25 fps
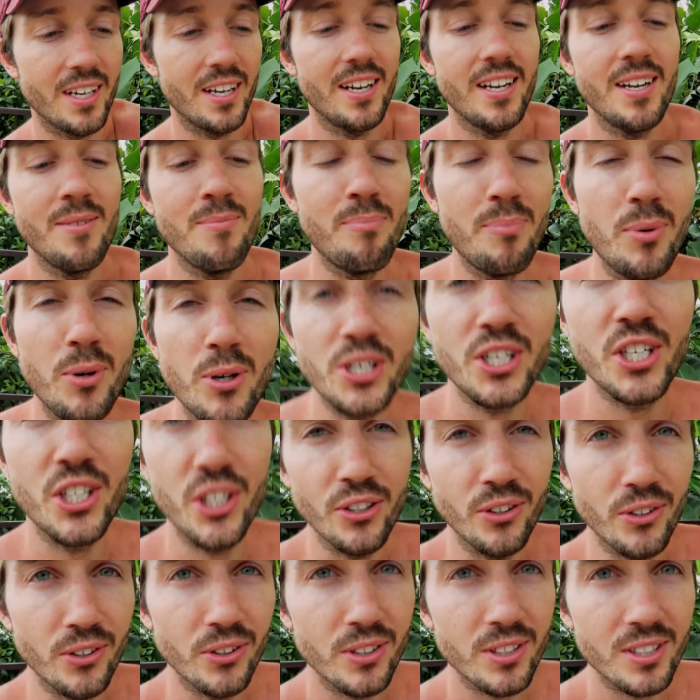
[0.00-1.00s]
in boys'
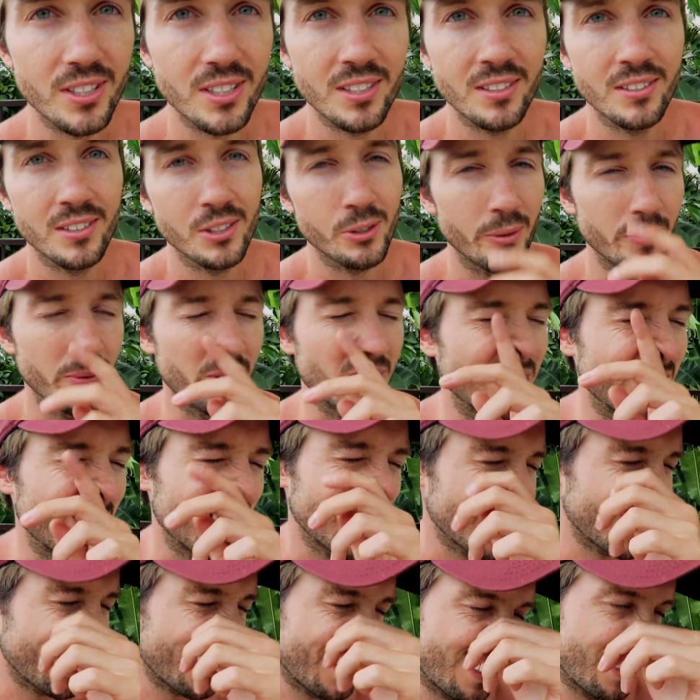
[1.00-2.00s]
shorts, swim
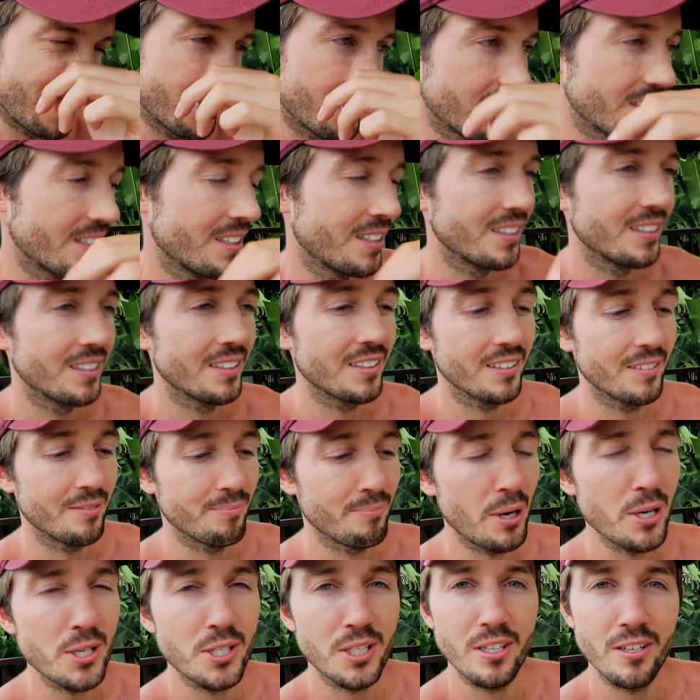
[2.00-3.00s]
shorts,
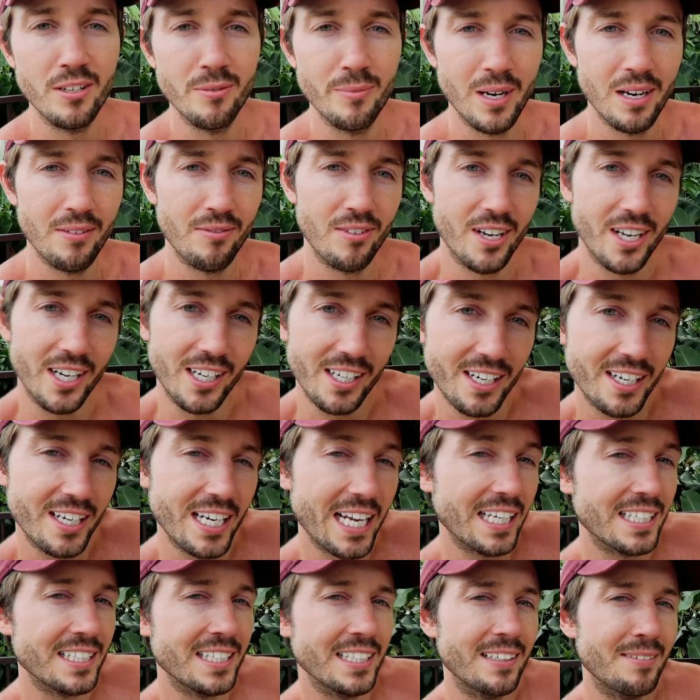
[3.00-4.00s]
most of them have like
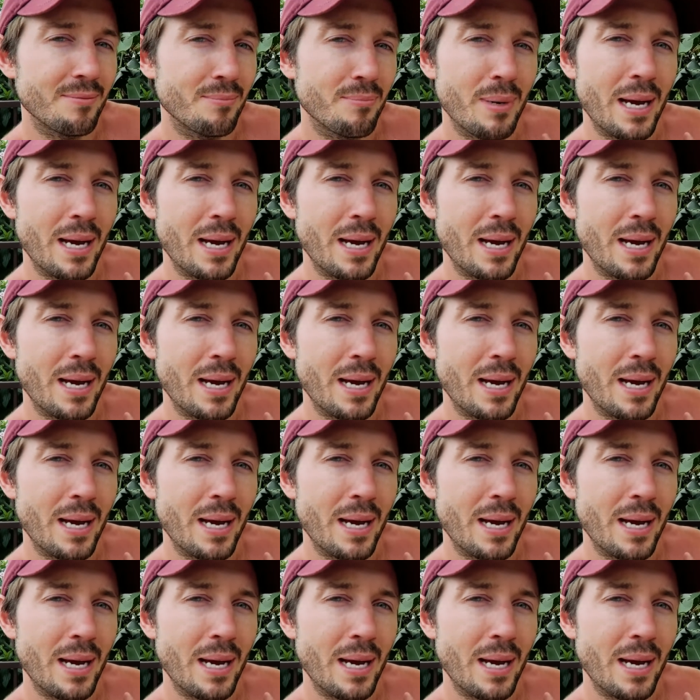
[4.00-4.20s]
netting